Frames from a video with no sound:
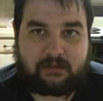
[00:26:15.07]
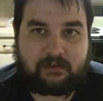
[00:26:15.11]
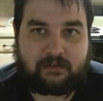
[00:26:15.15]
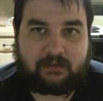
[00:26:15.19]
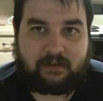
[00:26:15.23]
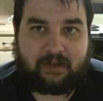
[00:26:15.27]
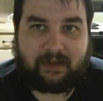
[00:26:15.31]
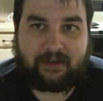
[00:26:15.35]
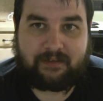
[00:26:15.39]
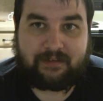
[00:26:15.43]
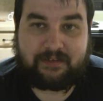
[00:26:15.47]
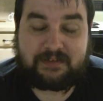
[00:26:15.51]

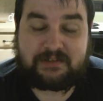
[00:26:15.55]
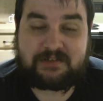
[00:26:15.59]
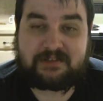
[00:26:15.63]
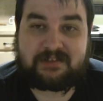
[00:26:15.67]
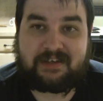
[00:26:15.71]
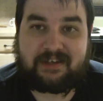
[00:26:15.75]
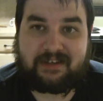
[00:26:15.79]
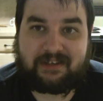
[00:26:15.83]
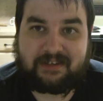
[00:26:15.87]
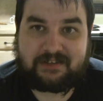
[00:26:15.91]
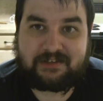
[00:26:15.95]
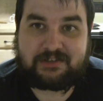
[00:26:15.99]
And this
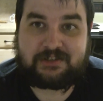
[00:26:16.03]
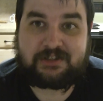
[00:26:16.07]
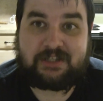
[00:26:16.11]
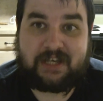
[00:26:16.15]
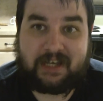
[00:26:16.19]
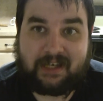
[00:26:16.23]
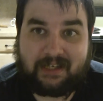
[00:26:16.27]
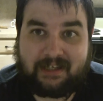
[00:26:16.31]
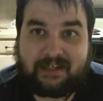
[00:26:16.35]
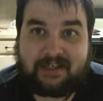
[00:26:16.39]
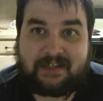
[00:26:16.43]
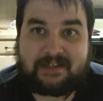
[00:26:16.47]
deck is
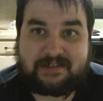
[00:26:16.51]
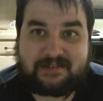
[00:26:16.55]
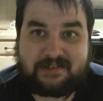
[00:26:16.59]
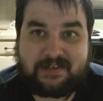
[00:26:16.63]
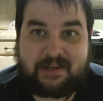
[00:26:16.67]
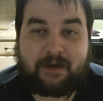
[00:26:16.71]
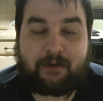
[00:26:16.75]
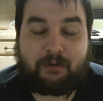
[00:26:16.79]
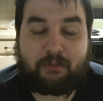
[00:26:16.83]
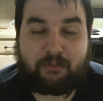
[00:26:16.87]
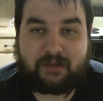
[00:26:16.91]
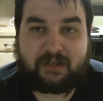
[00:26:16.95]
janky as
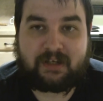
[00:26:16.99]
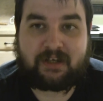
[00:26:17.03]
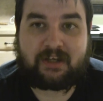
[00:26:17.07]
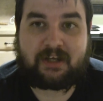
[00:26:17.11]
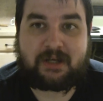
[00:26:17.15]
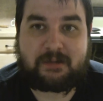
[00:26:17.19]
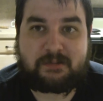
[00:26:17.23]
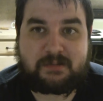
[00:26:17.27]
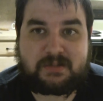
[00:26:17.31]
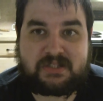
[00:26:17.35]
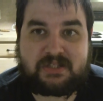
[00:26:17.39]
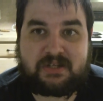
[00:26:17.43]
hell when it
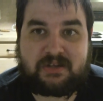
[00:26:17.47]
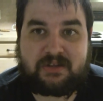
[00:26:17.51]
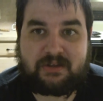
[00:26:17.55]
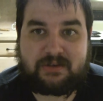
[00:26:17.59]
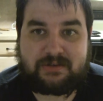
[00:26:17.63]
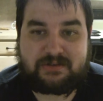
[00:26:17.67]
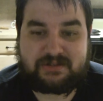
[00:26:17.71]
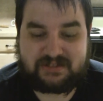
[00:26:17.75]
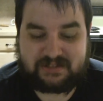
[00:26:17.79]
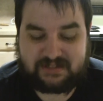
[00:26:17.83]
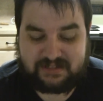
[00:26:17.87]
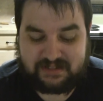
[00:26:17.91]
comes to
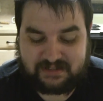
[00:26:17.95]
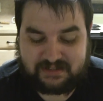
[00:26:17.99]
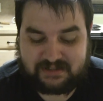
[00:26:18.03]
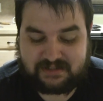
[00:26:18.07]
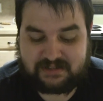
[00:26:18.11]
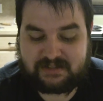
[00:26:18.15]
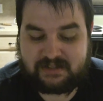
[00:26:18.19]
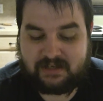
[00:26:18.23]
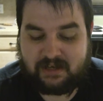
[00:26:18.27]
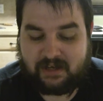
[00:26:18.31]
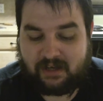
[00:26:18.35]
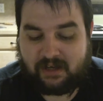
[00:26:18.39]
those
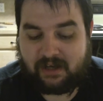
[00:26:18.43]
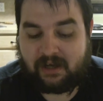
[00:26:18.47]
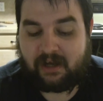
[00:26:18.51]
things.